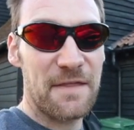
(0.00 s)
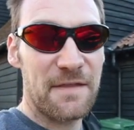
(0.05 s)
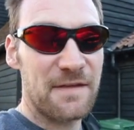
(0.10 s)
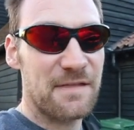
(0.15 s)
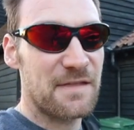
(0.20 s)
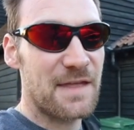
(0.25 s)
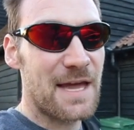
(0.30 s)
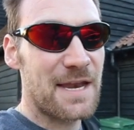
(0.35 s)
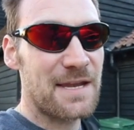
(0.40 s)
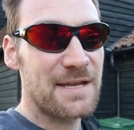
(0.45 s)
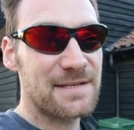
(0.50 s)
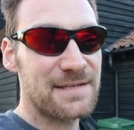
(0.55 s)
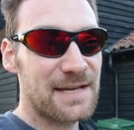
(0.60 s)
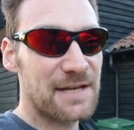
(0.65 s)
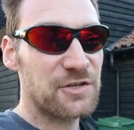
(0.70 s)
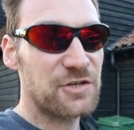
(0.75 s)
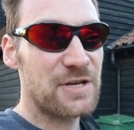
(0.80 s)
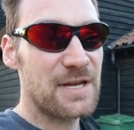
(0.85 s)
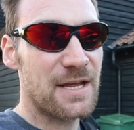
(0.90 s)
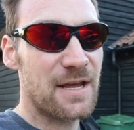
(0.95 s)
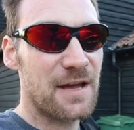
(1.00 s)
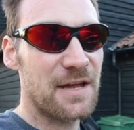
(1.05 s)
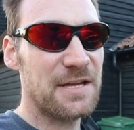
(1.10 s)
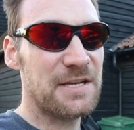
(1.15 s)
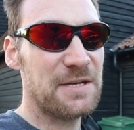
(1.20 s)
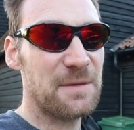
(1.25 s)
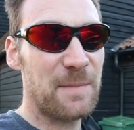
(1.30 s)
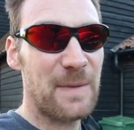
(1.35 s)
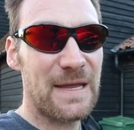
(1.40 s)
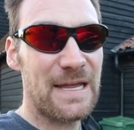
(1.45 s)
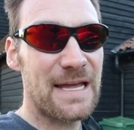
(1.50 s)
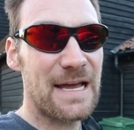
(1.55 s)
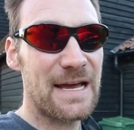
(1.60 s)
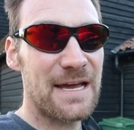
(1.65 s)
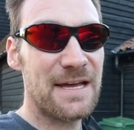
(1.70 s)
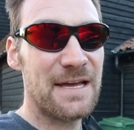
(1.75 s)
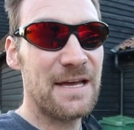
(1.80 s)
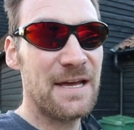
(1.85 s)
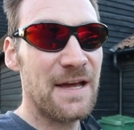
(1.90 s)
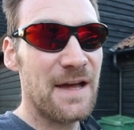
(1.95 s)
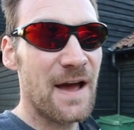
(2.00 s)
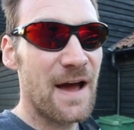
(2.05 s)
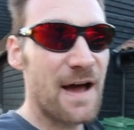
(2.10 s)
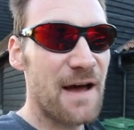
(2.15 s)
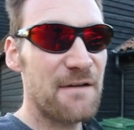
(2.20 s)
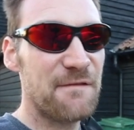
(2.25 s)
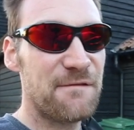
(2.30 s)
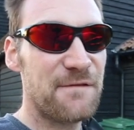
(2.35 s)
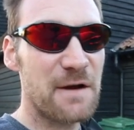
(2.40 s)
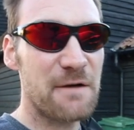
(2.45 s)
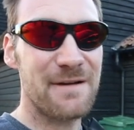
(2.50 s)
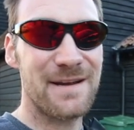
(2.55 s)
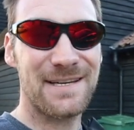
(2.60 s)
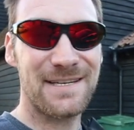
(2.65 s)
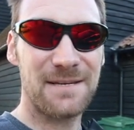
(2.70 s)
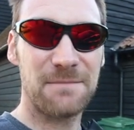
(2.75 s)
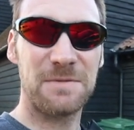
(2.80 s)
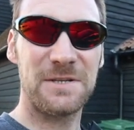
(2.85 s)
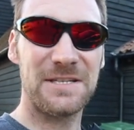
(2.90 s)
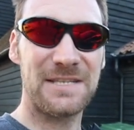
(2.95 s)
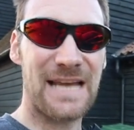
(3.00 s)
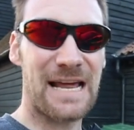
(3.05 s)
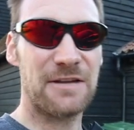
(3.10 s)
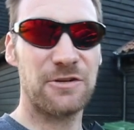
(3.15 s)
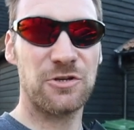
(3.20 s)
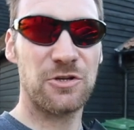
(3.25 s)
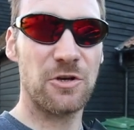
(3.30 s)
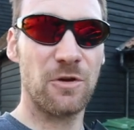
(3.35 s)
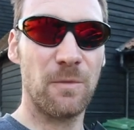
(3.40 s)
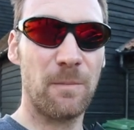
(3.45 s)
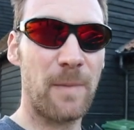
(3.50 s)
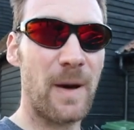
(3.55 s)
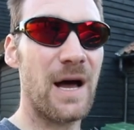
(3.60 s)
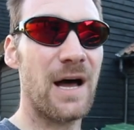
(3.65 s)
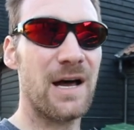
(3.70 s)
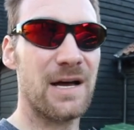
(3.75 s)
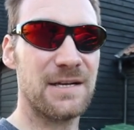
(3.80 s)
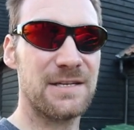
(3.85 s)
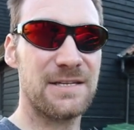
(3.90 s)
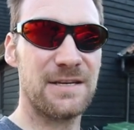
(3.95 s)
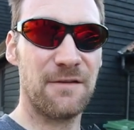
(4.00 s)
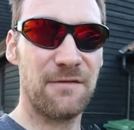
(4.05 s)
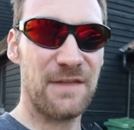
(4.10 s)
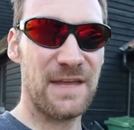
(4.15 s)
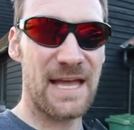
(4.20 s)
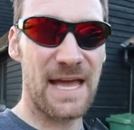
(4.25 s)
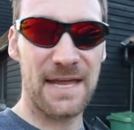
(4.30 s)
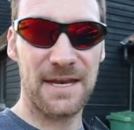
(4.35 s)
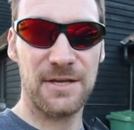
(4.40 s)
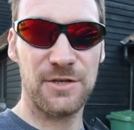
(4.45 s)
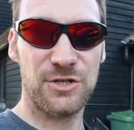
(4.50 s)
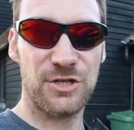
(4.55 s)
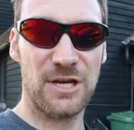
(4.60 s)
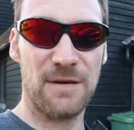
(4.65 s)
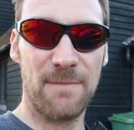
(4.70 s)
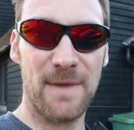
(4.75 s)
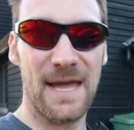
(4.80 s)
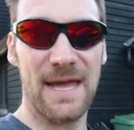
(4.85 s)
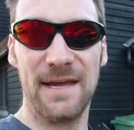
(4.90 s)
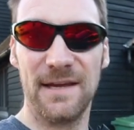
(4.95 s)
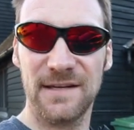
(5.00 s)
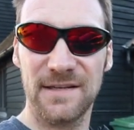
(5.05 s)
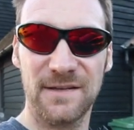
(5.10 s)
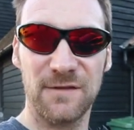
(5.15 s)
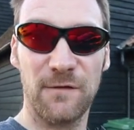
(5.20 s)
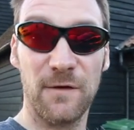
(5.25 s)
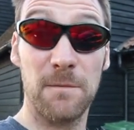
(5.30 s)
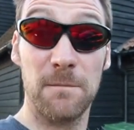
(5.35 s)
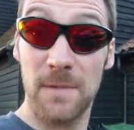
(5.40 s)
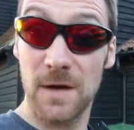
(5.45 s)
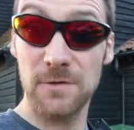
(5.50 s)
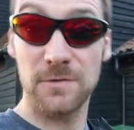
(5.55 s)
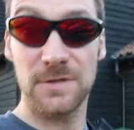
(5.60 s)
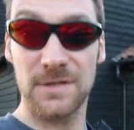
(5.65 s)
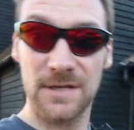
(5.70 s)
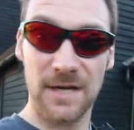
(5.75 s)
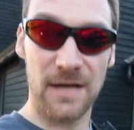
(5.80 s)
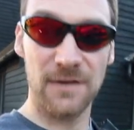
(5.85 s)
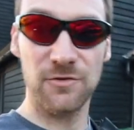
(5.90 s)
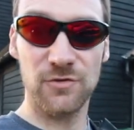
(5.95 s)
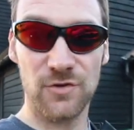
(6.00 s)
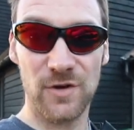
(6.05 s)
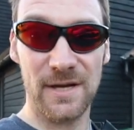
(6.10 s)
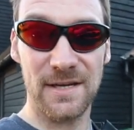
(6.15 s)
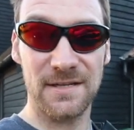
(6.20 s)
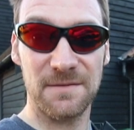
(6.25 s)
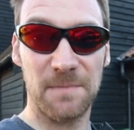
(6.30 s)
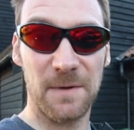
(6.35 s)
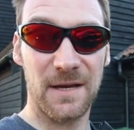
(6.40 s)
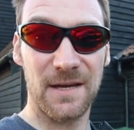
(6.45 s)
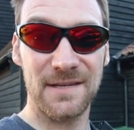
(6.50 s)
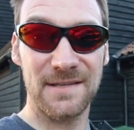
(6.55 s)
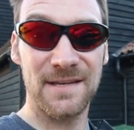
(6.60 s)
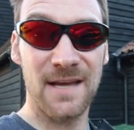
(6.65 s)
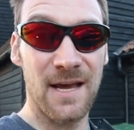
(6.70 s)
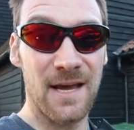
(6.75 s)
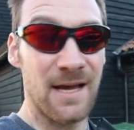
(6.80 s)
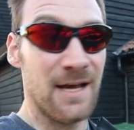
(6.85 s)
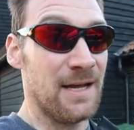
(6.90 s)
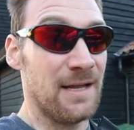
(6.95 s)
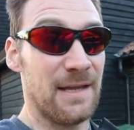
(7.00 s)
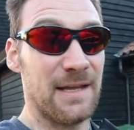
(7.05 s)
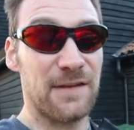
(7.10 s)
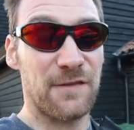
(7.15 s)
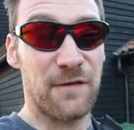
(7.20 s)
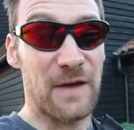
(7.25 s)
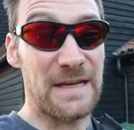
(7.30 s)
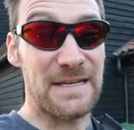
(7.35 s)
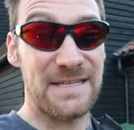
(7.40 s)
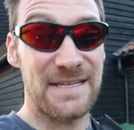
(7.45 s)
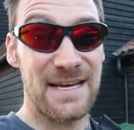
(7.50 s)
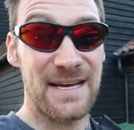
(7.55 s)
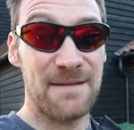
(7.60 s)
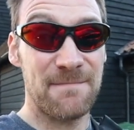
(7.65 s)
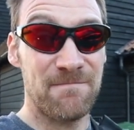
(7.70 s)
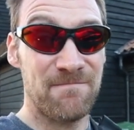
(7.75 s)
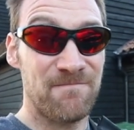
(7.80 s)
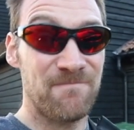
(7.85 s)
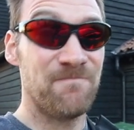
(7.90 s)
I think then it's actually going to be a very substantial part of the energy mix for most countries, because let's face it,